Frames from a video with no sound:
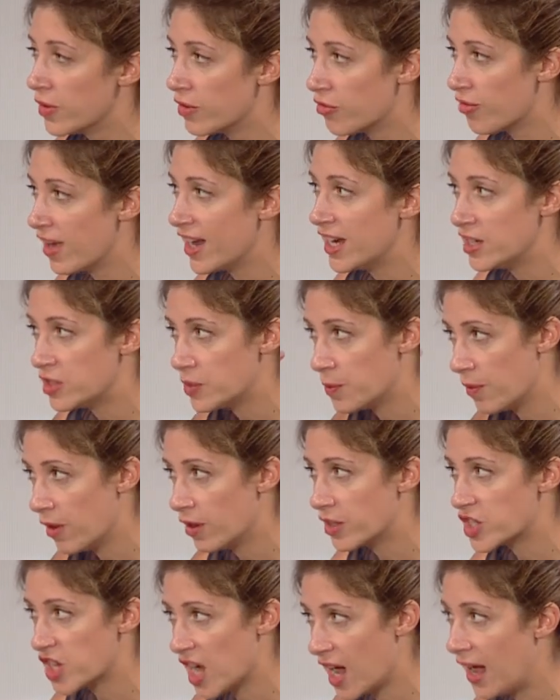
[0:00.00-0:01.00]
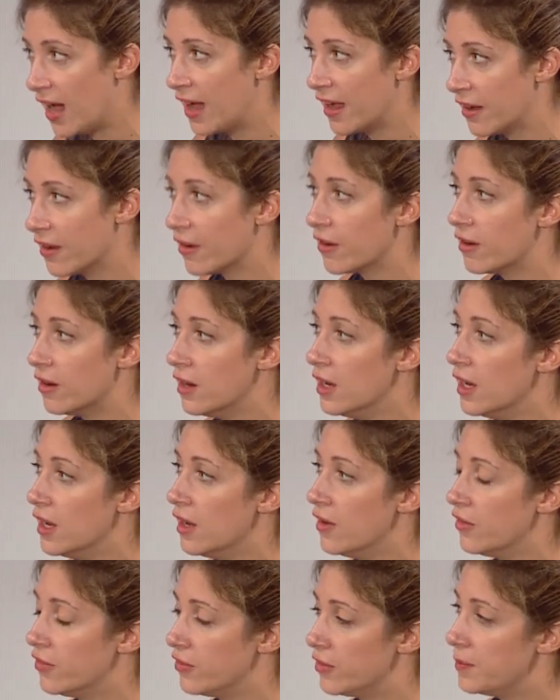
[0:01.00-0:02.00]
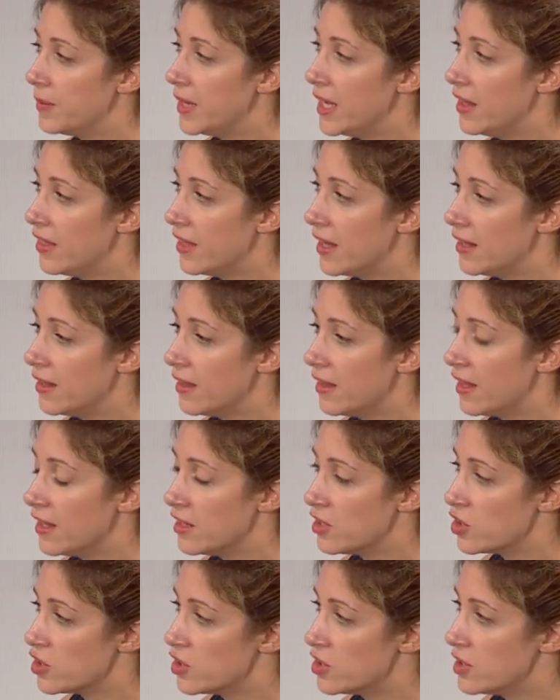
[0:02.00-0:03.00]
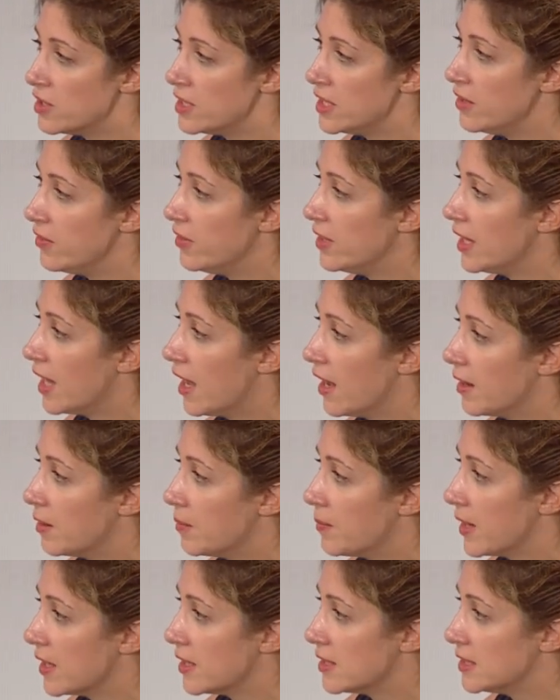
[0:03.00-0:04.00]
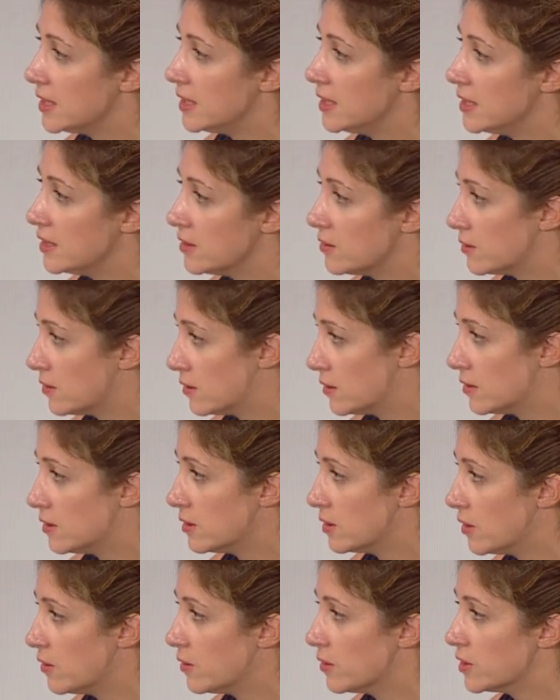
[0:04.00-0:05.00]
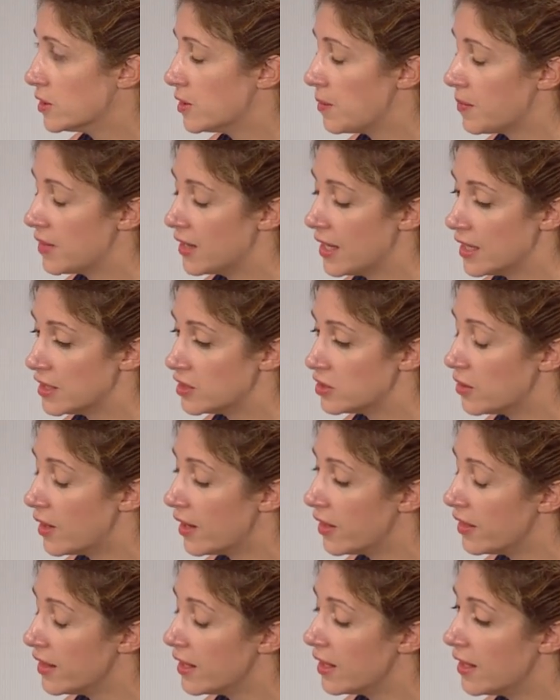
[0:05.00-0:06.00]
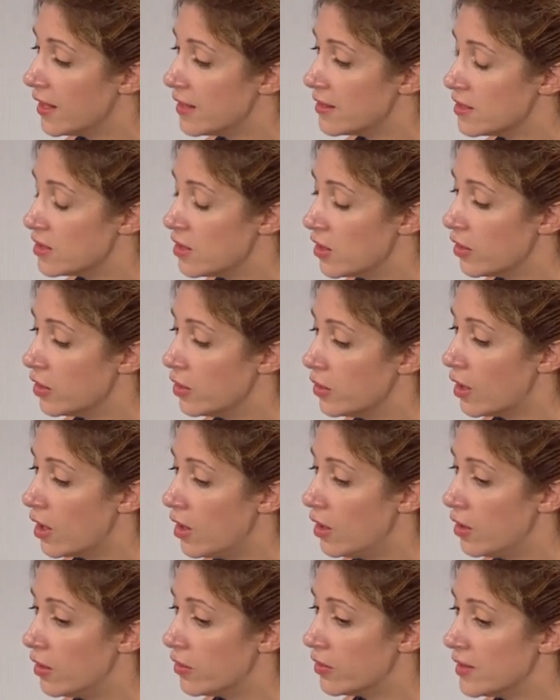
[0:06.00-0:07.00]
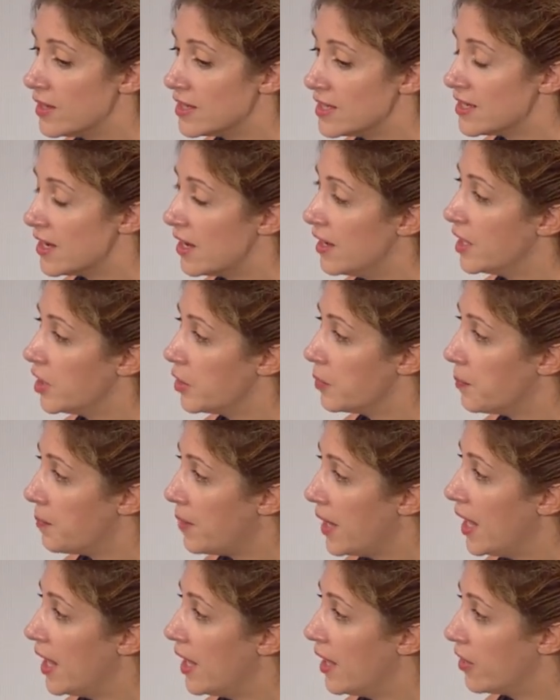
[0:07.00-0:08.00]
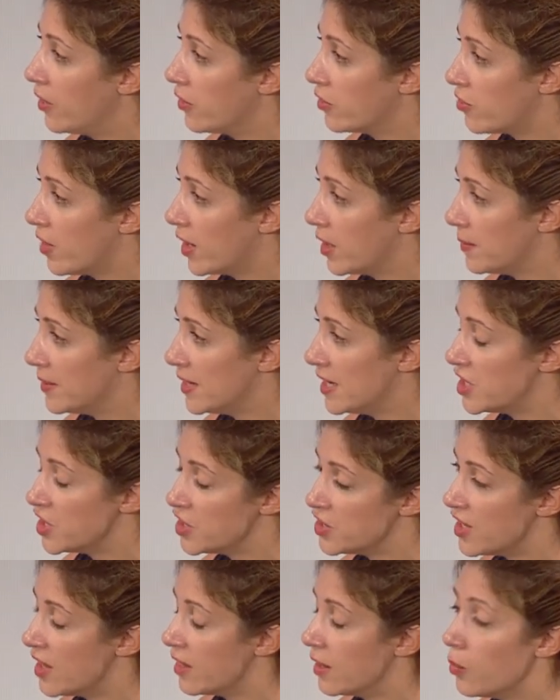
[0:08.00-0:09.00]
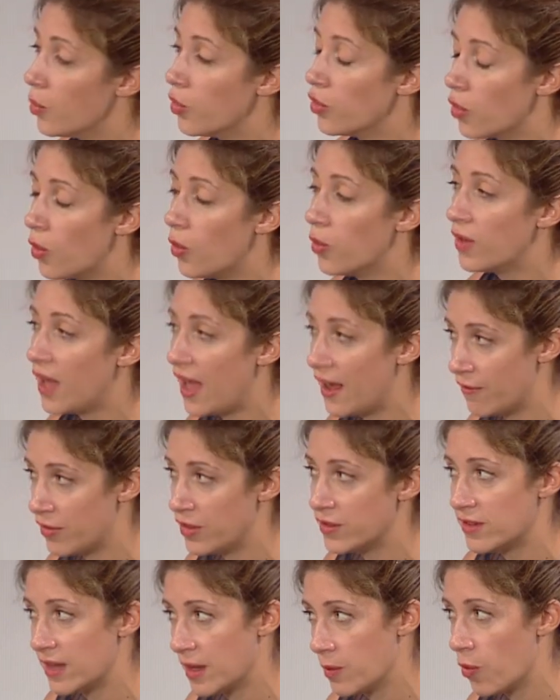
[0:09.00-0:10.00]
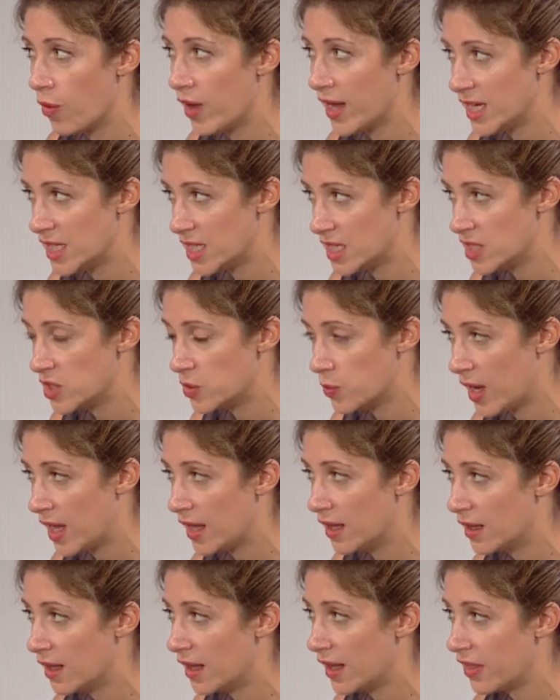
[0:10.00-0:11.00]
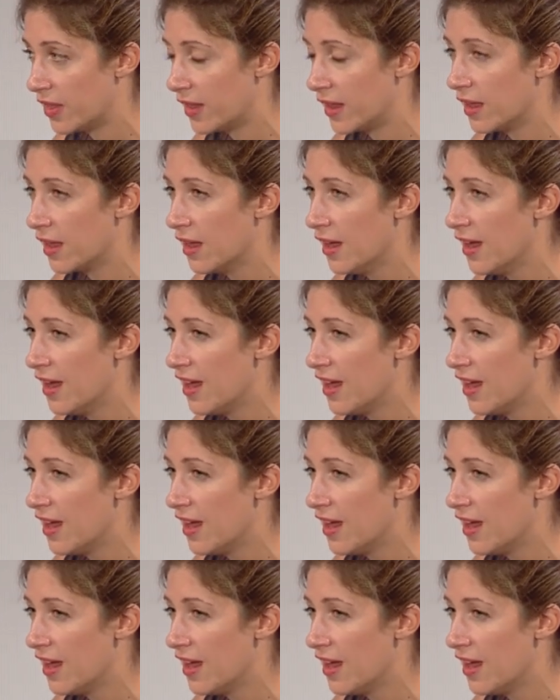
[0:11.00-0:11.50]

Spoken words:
will rate much higher for me than just a TV guide magazine or something else. So I think it's not, you can't necessarily compare those recommendations, and they won't all have the same weight as well. I think